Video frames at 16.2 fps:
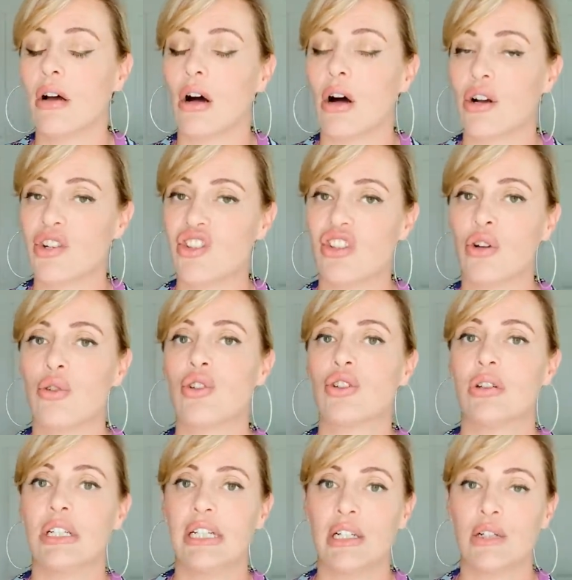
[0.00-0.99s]
our
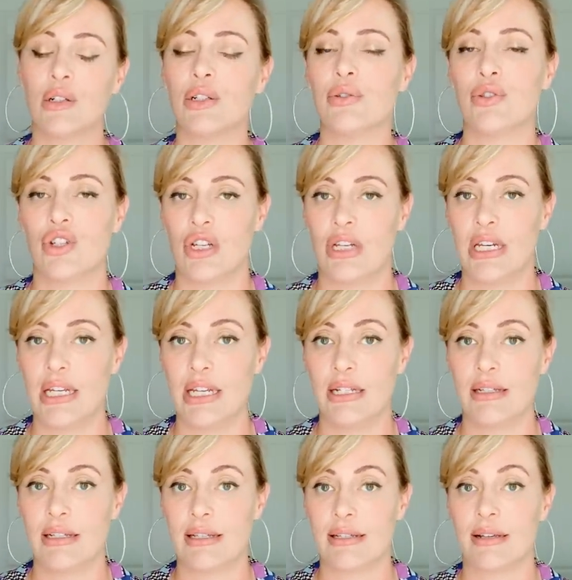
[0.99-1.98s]
social inclusion
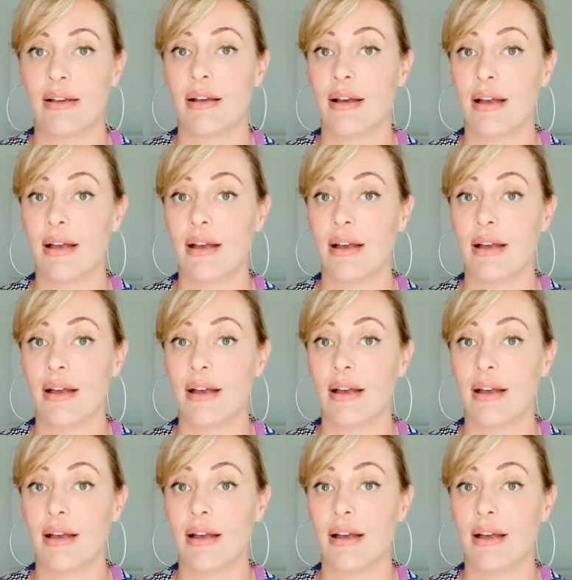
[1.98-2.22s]
needs,